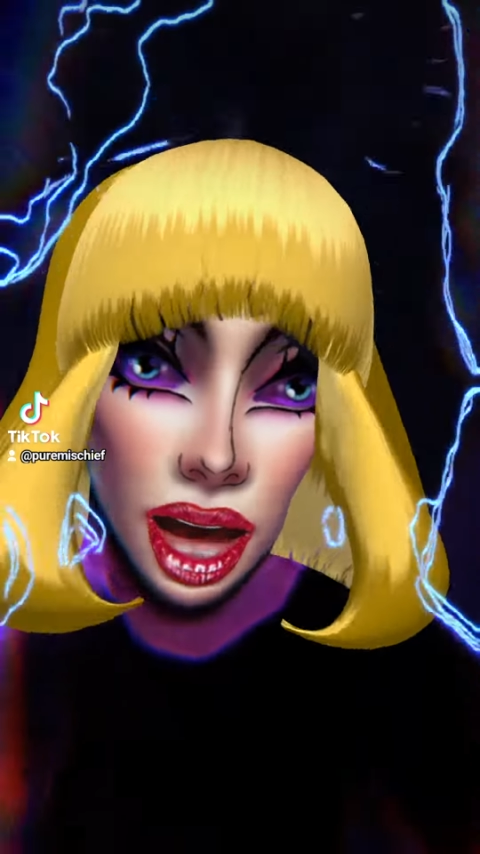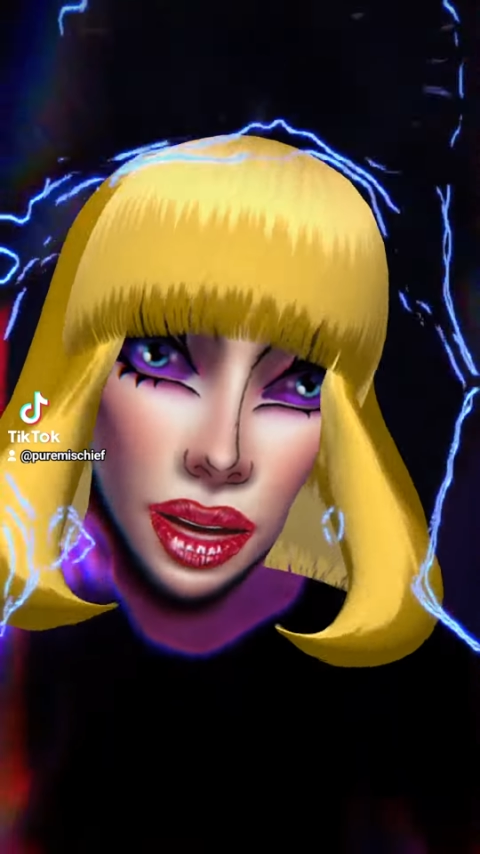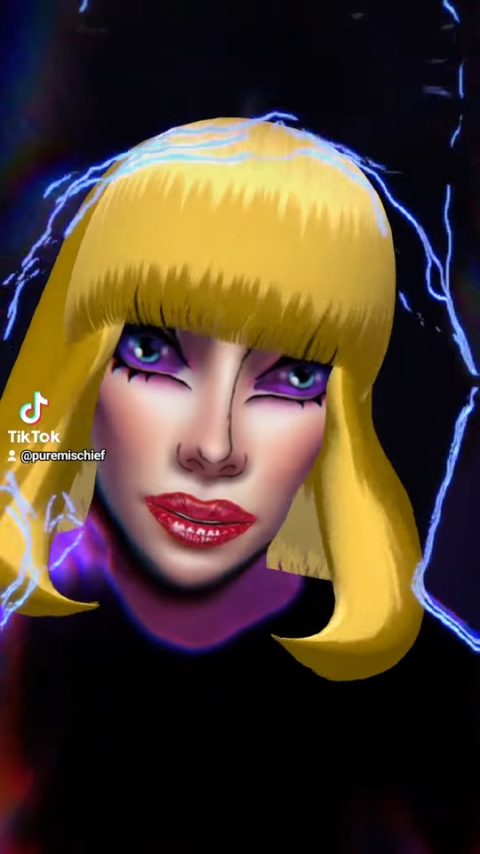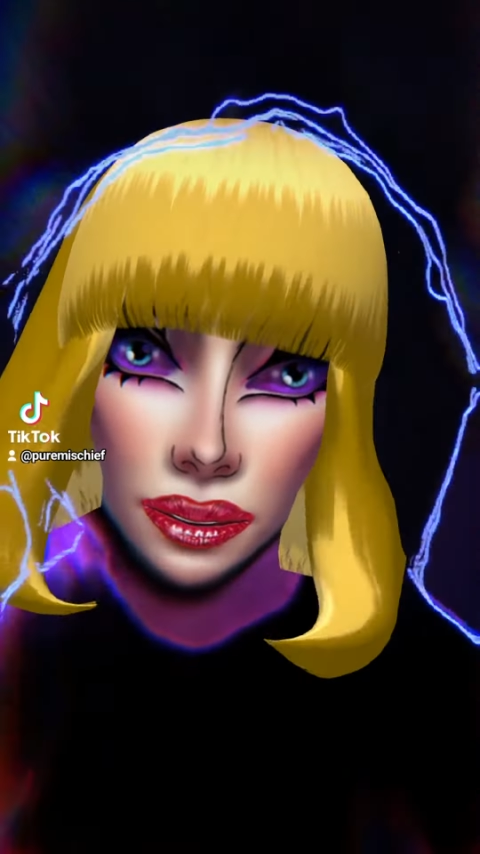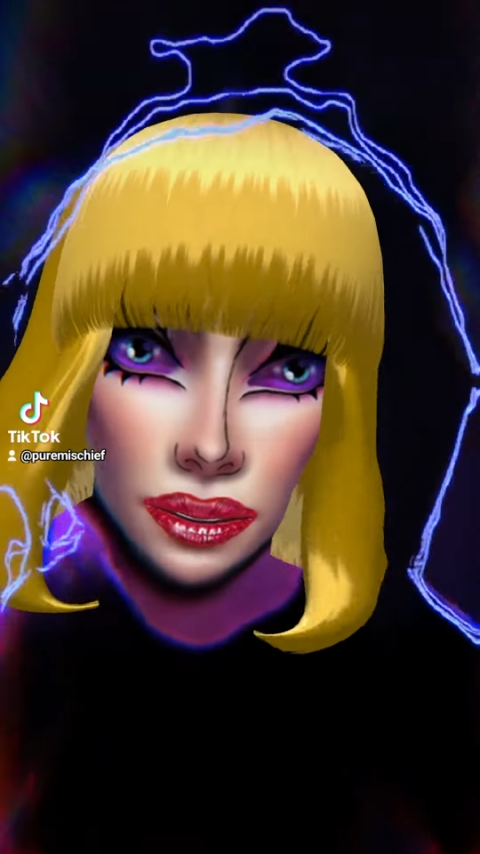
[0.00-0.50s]
know,
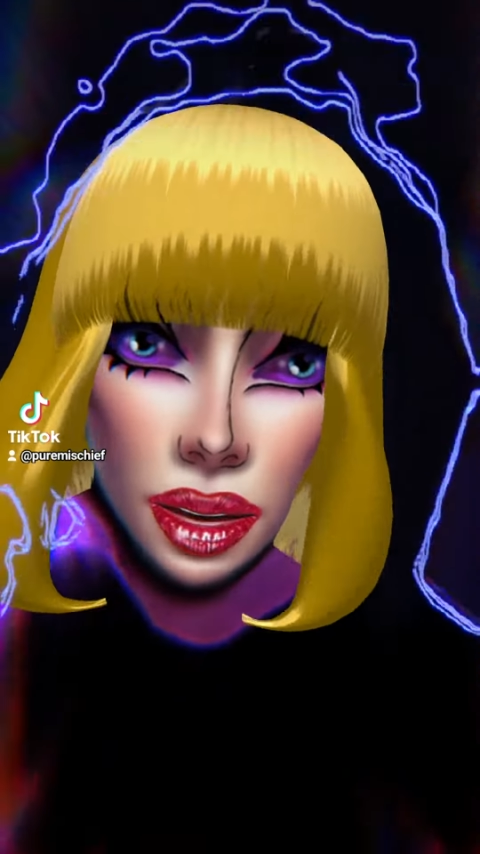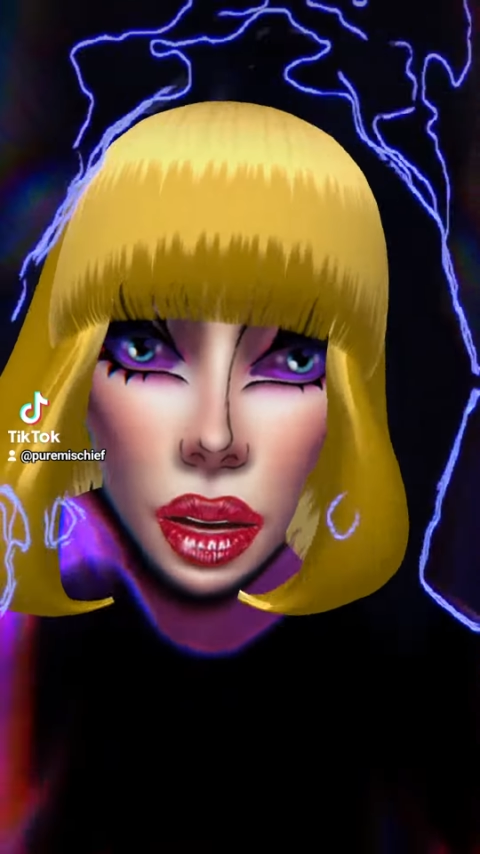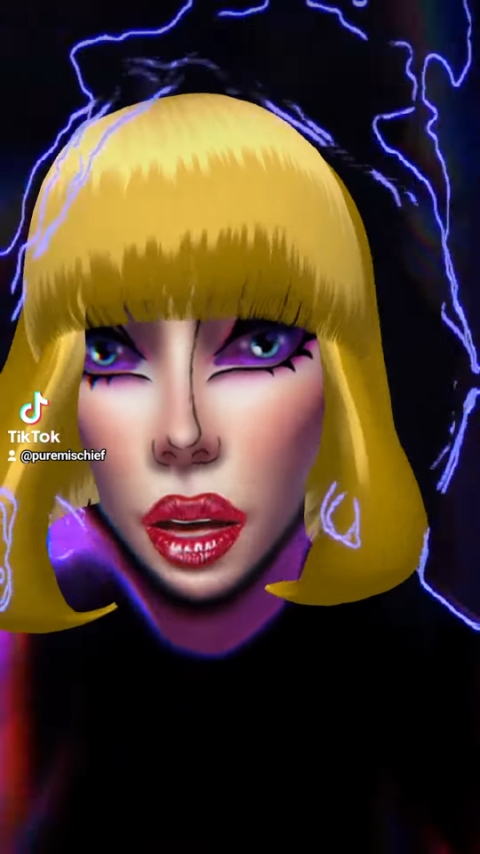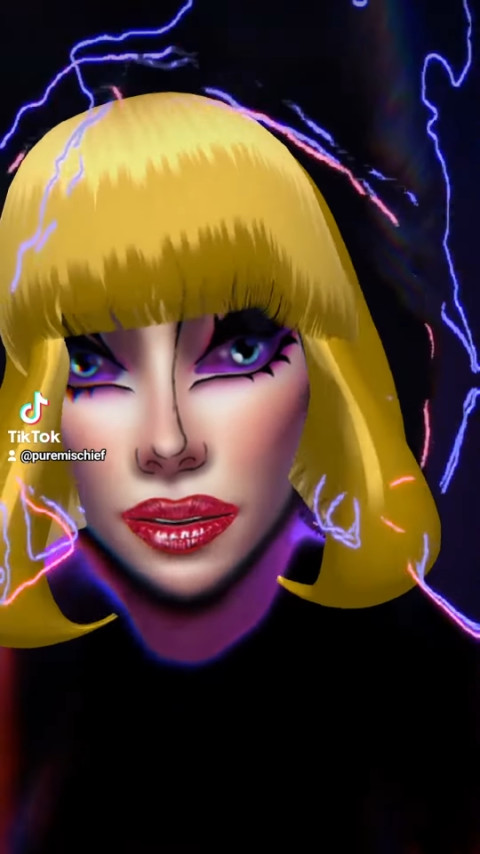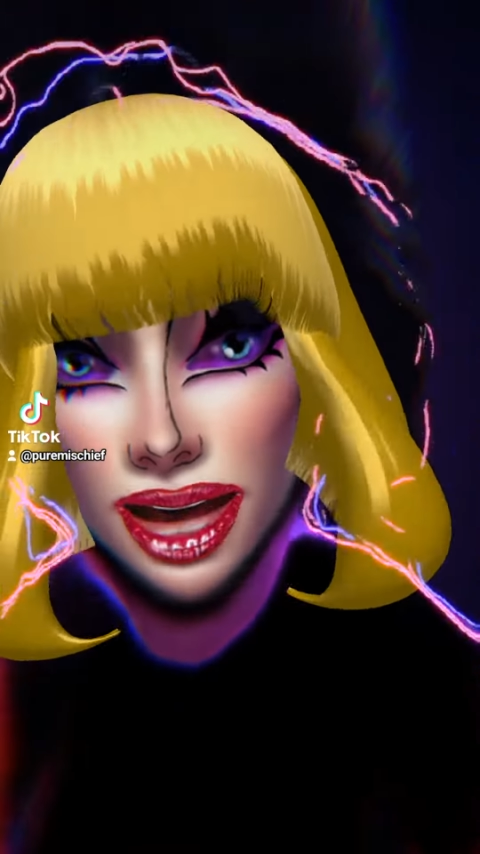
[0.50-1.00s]
the
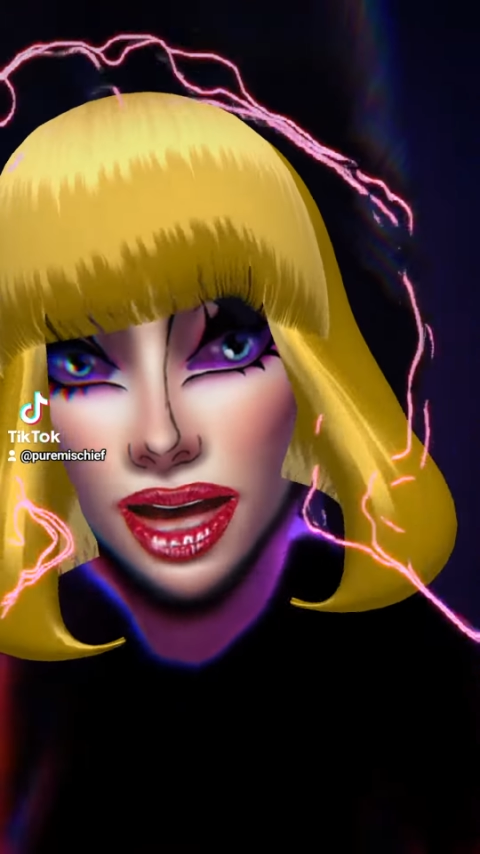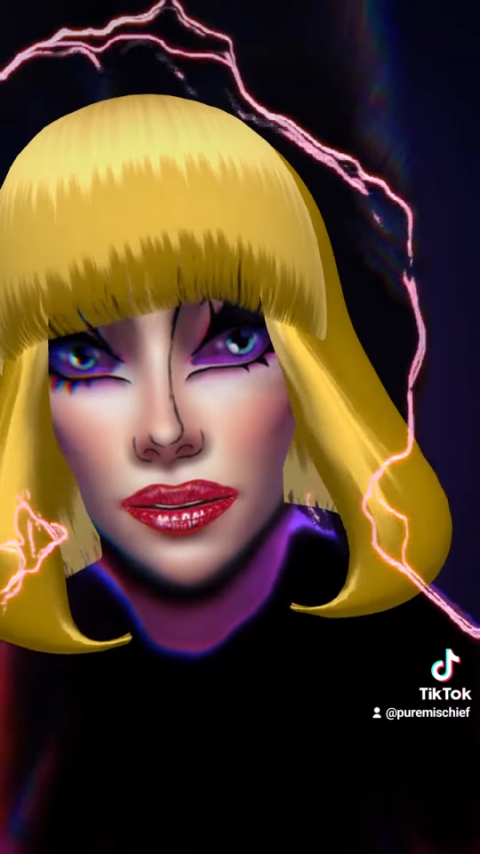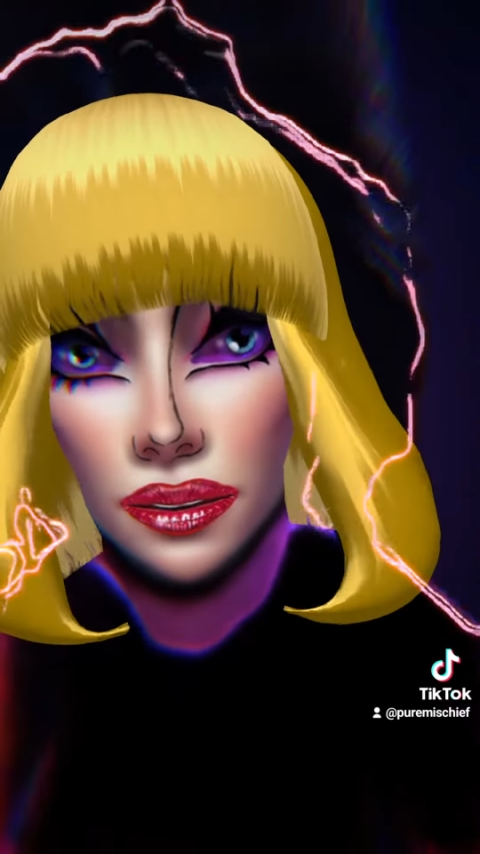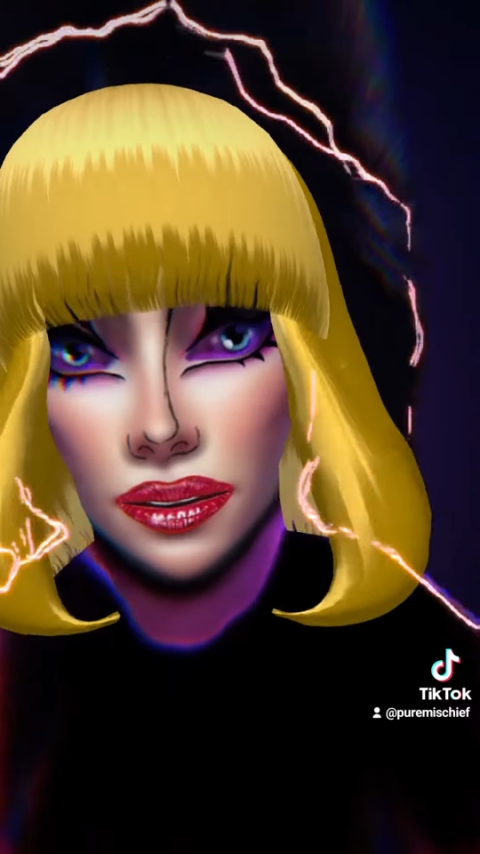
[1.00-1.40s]
Tories,